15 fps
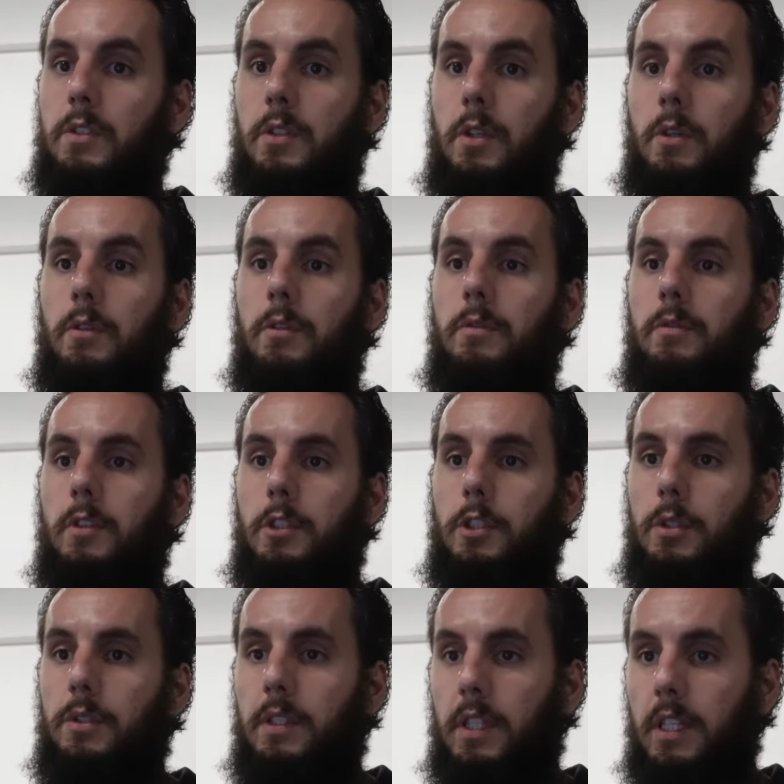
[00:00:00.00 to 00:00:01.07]
So for
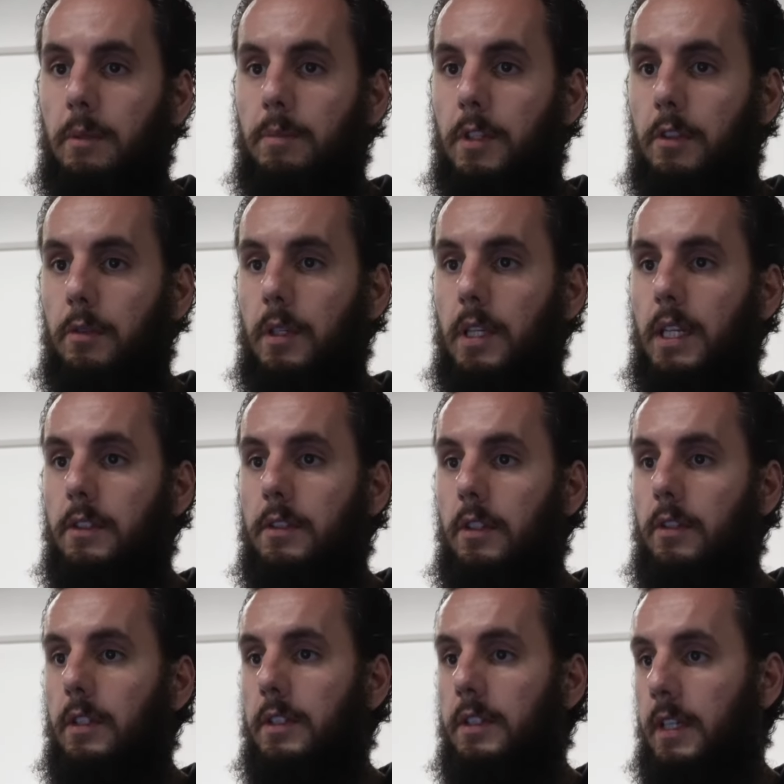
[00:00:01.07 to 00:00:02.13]
choosing the up to 3-day
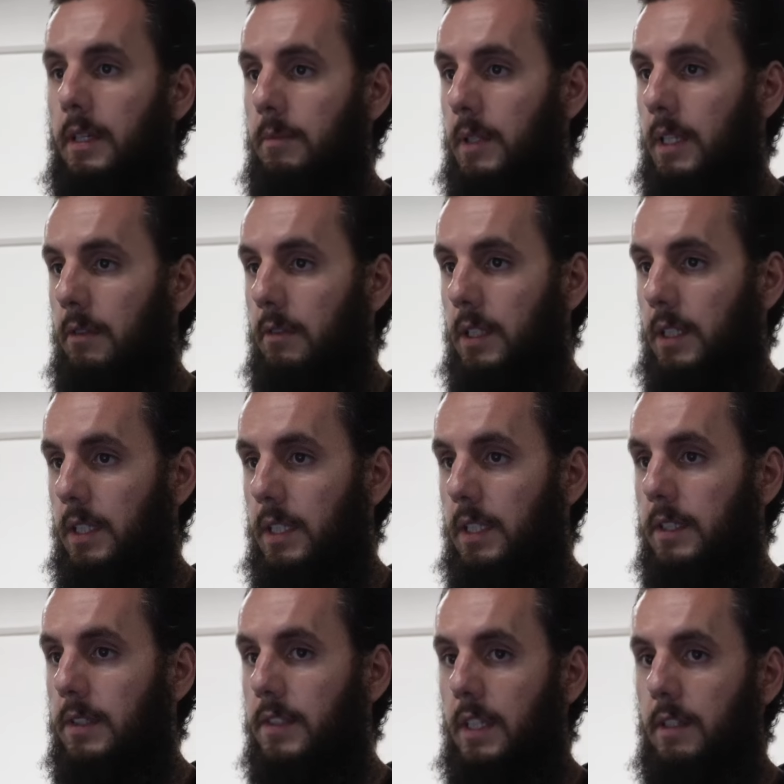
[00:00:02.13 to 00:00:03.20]
turnaround time, they really
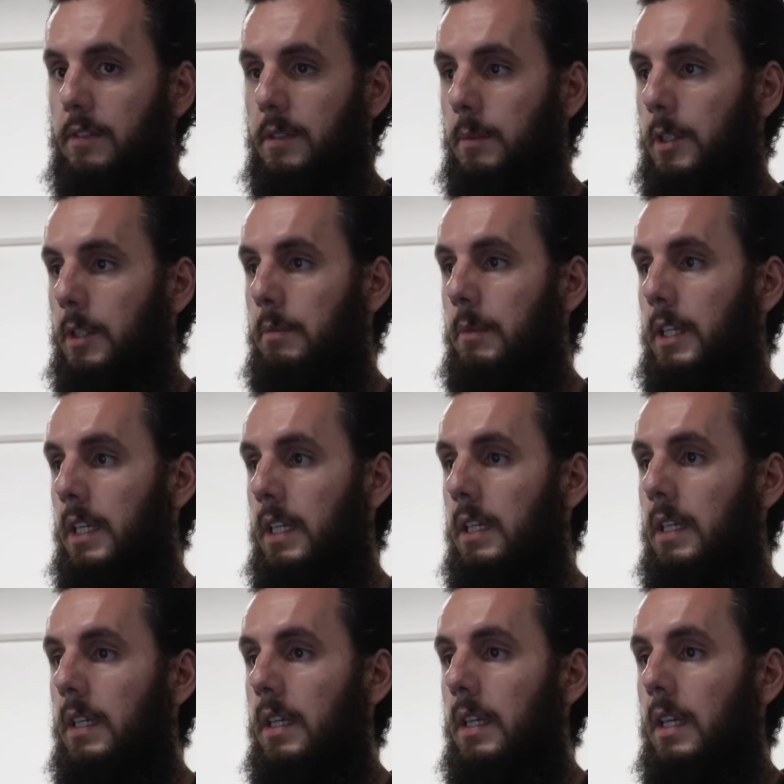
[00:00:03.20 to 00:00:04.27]
did save some good money.
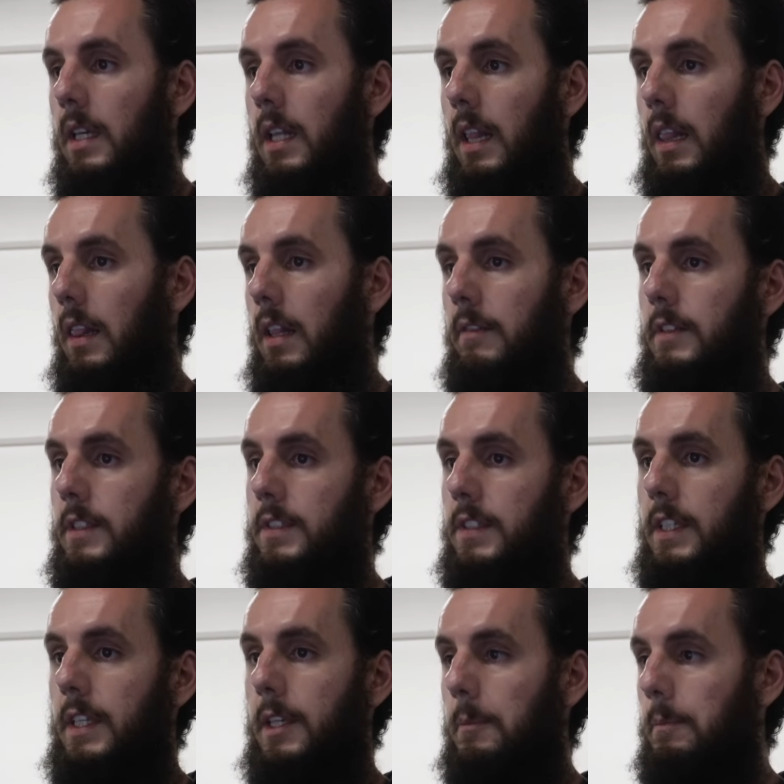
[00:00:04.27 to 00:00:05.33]
I love to
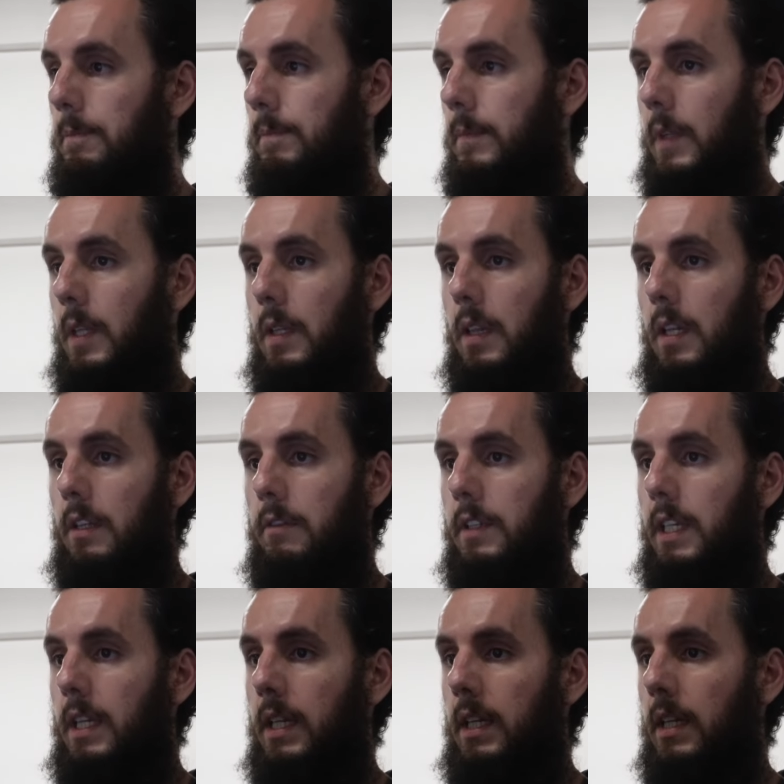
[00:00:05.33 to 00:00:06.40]
see it. I love
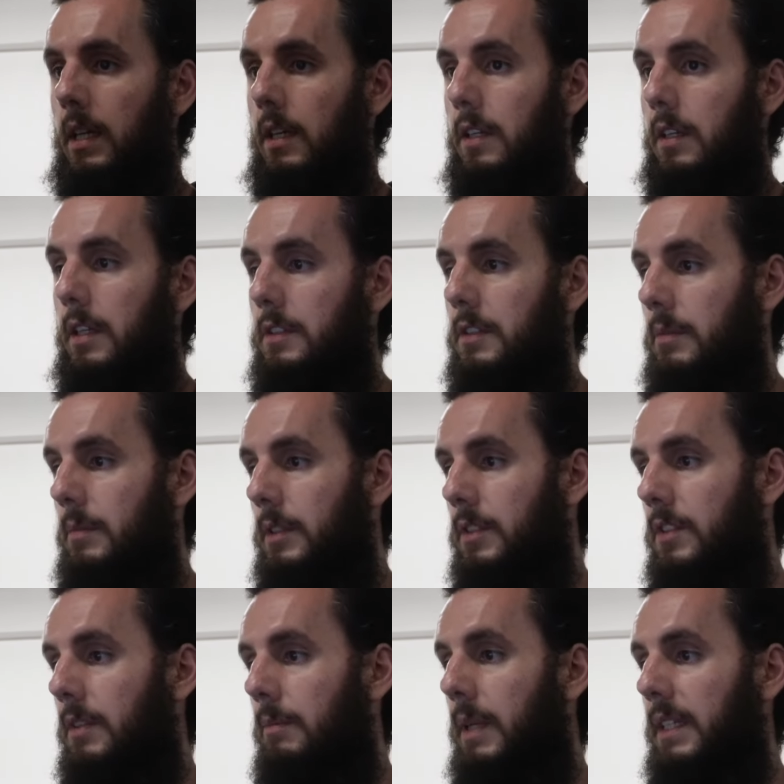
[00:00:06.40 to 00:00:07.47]
getting our customers
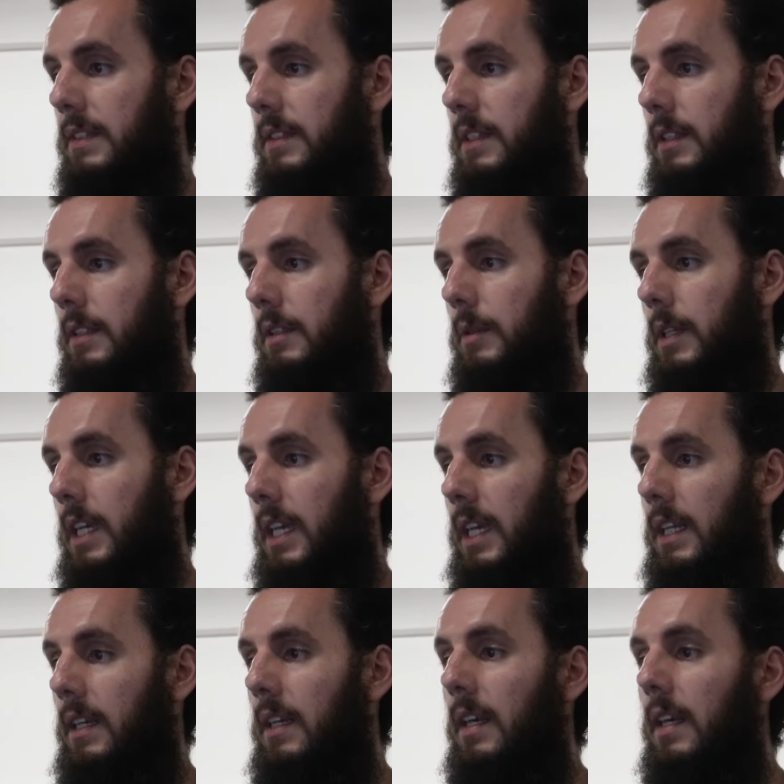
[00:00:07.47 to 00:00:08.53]
the best deal that we
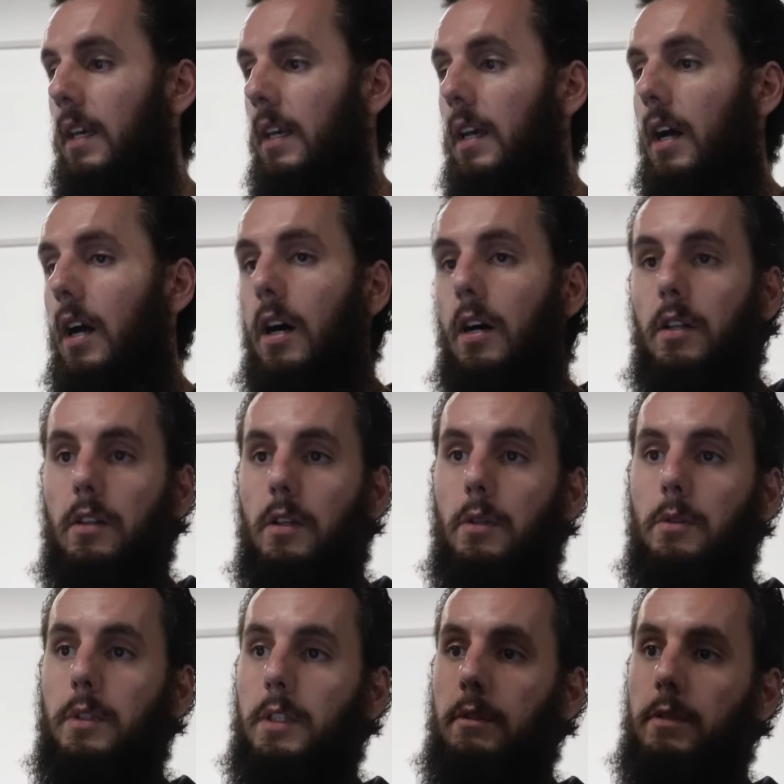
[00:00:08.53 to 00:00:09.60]
can, all
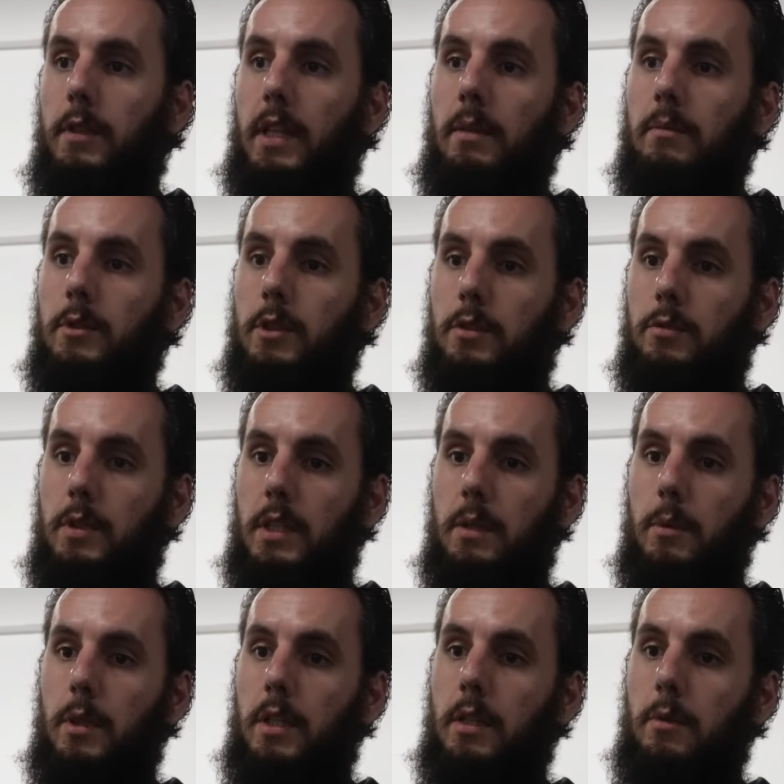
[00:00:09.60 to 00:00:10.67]
only for them just really
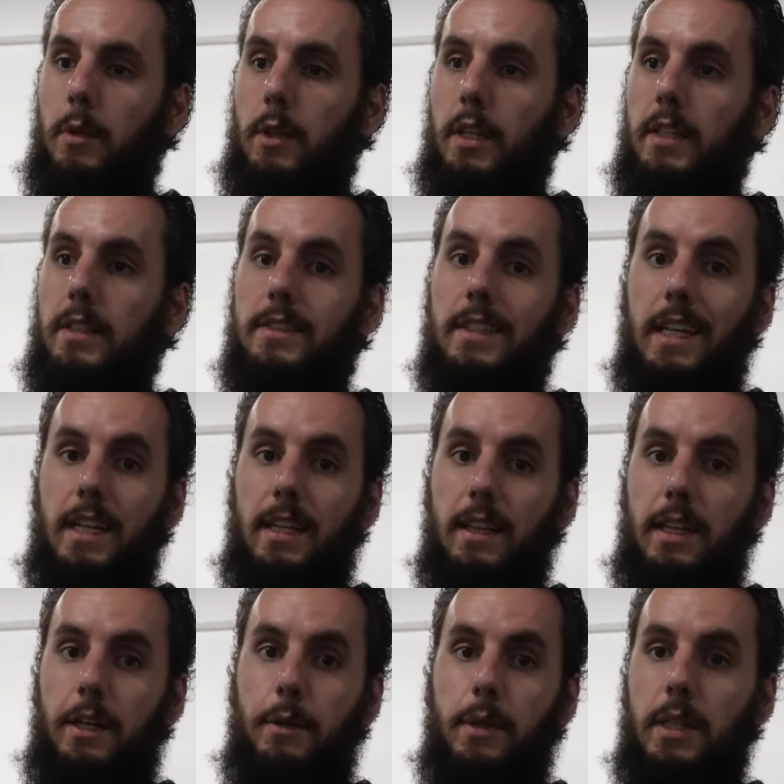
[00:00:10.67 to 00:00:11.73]
working with us and
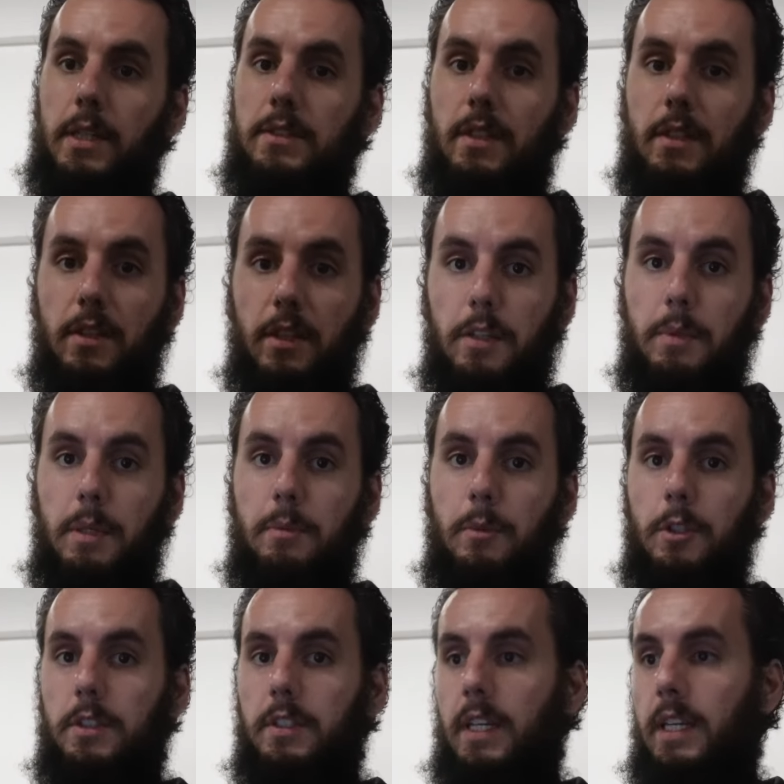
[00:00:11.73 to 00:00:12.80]
allowing us a little bit
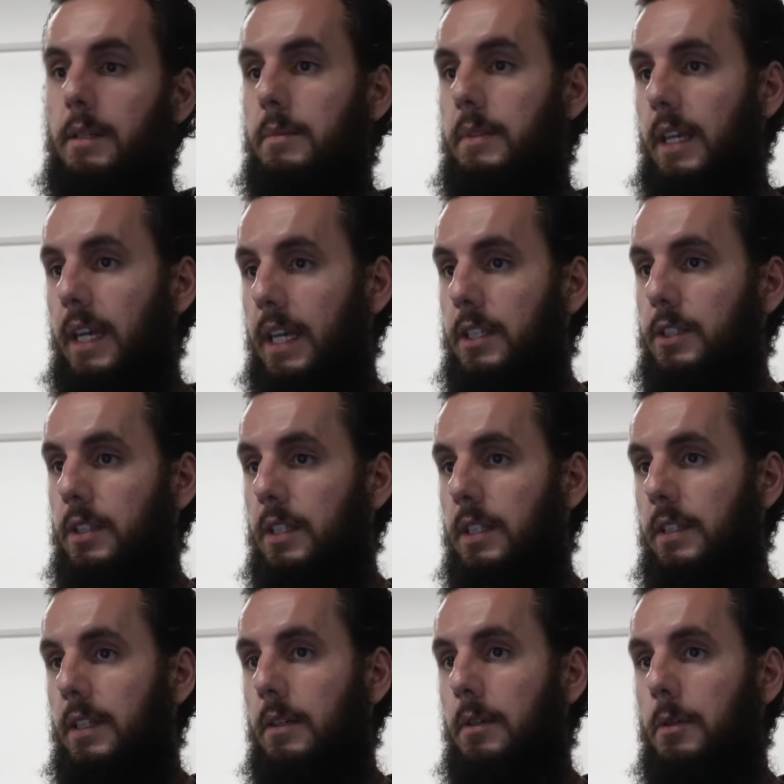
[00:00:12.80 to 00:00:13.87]
more time to actually get
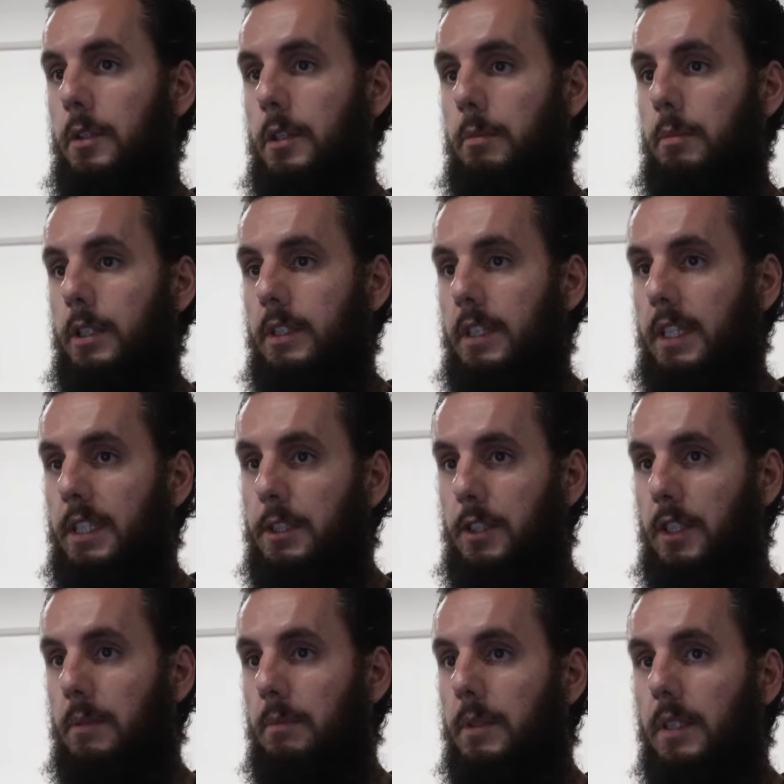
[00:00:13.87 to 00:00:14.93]
their order printed and
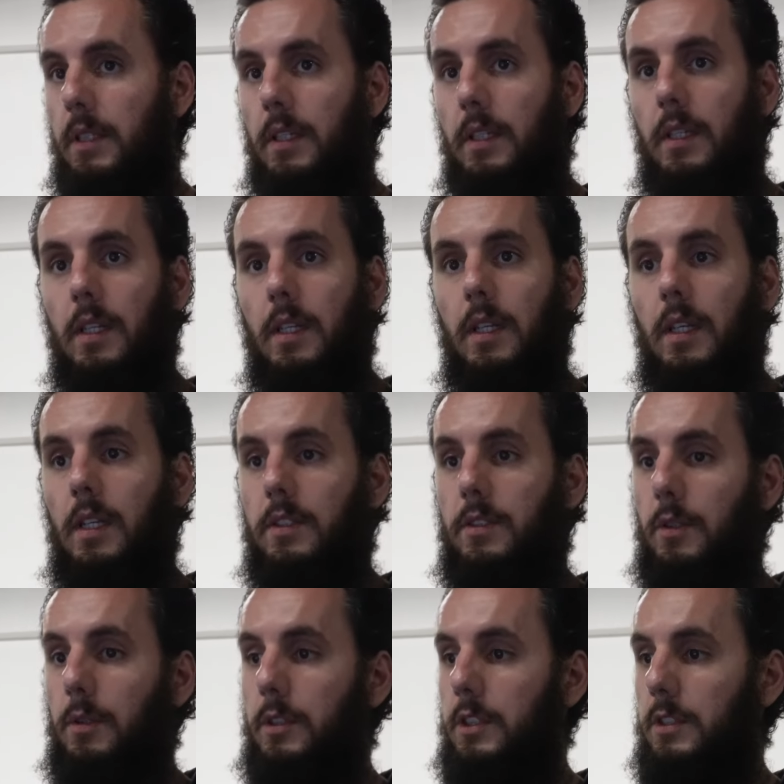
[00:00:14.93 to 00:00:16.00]
shipped.
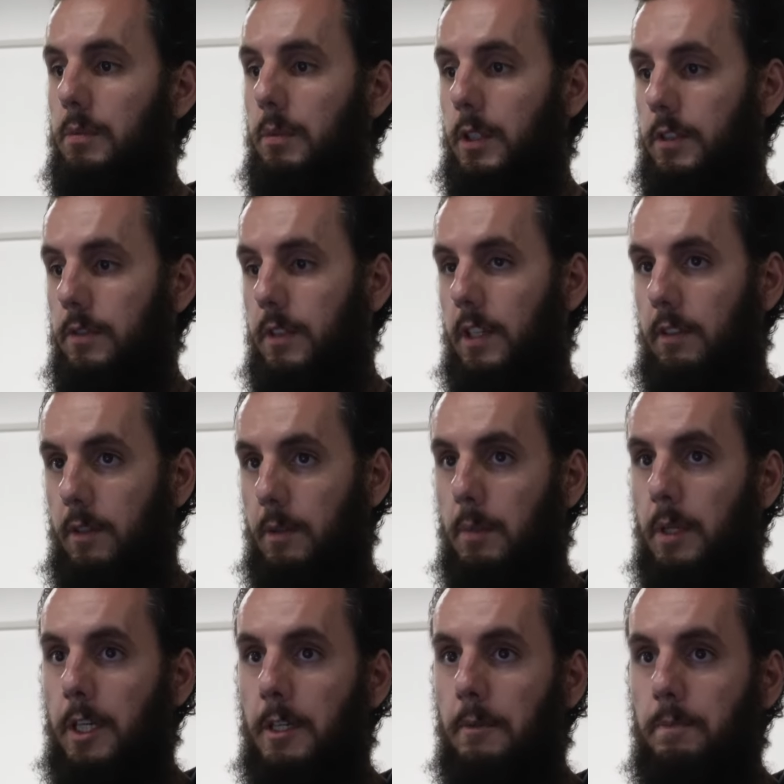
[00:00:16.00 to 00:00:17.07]
So it just works for
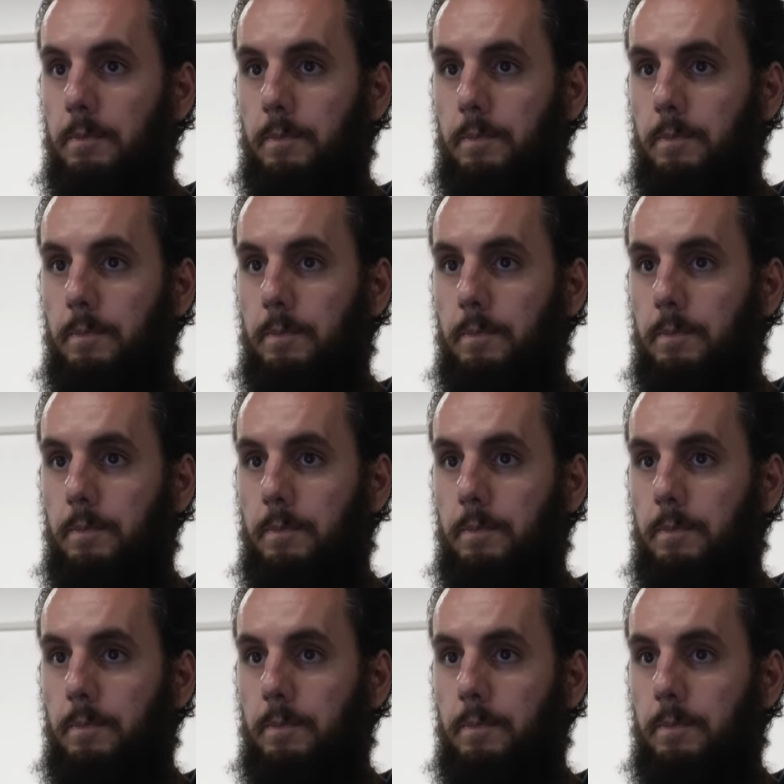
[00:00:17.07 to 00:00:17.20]
everybody.